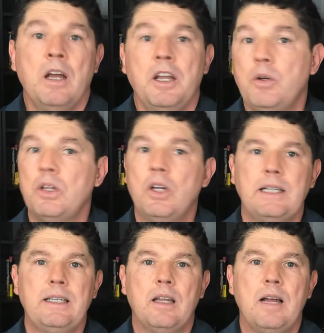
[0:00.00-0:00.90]
You can look
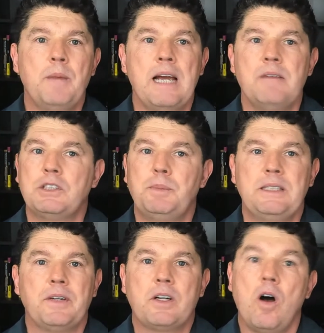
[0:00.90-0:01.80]
at the alumni of a
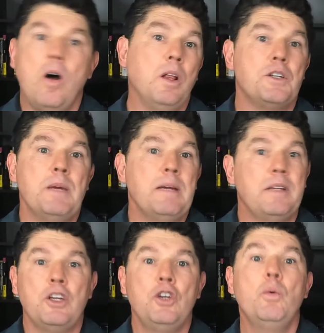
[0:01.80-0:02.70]
specific college, maybe
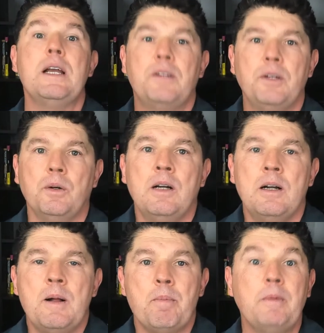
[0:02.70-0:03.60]
that you went to,
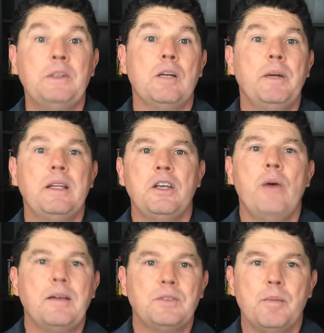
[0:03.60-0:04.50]
maybe somebody that you
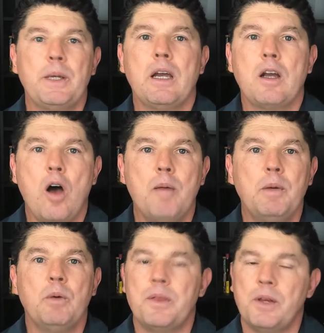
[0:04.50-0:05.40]
have something in
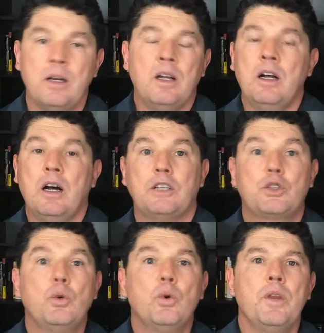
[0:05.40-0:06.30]
common with, a, a
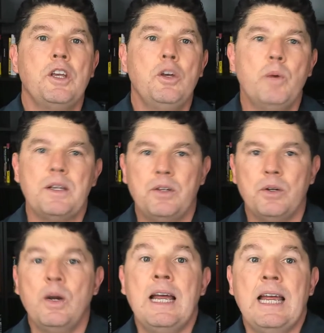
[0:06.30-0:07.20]
school that you went
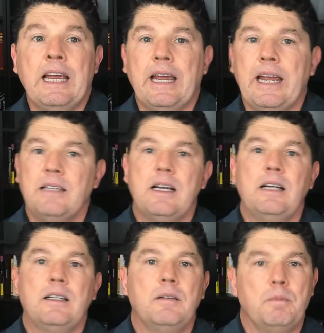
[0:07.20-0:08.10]
to, and
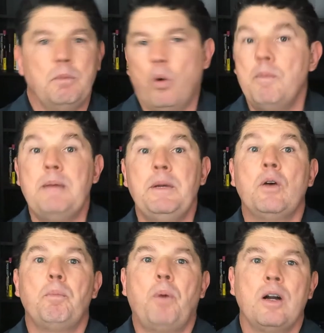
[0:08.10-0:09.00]
uh, or maybe
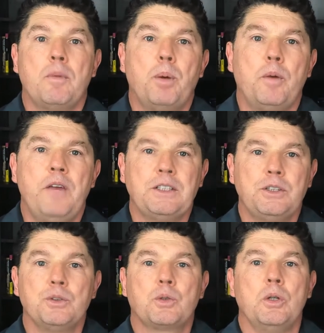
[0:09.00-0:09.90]
you're part of a
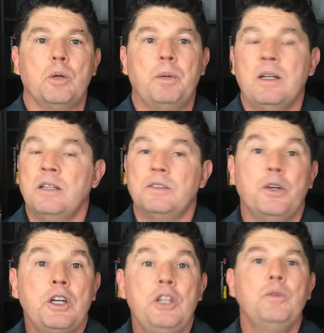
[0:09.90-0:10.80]
professionals group. So
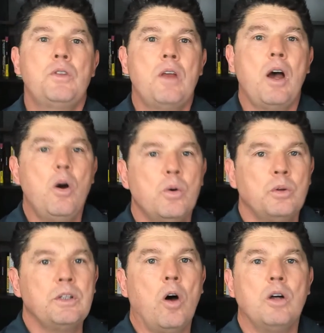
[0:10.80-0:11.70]
you can use
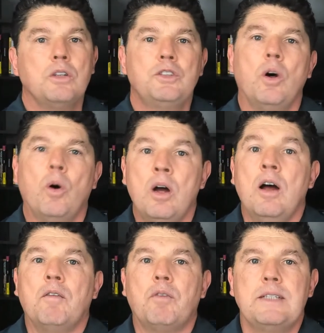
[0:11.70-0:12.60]
those also
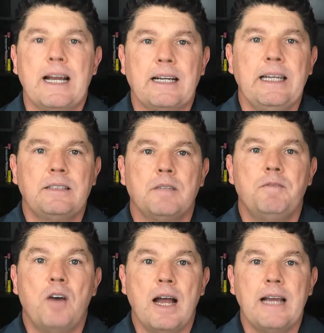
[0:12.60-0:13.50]
for techniques to
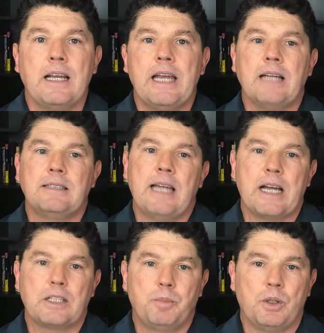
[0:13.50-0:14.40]
find guest
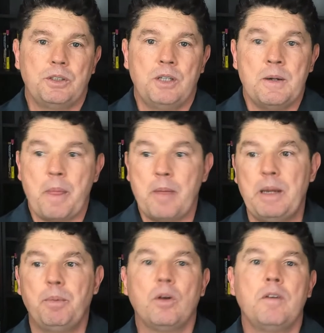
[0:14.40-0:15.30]
experts. And
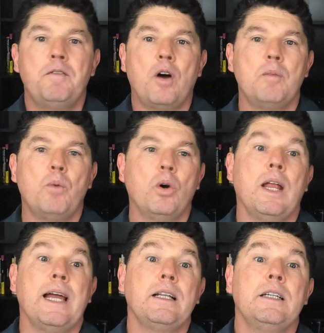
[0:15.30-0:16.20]
people are far more
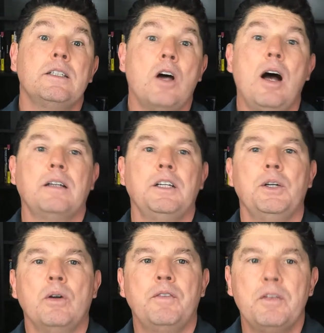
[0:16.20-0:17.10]
likely to talk to
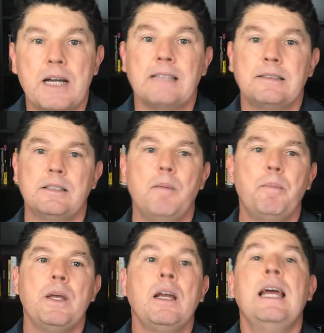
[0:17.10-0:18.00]
you if you've got
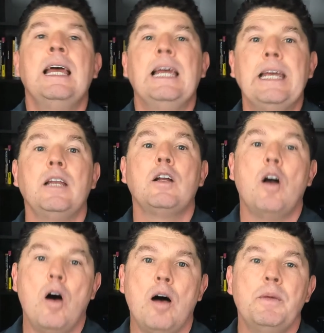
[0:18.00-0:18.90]
something in
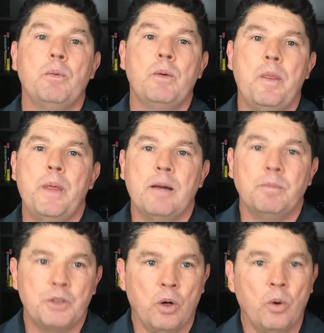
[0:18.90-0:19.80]
common with them.
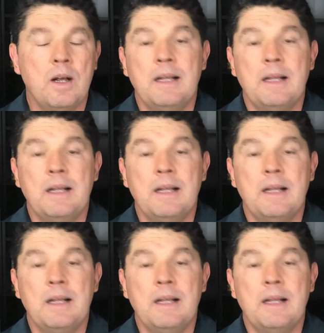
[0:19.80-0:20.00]
So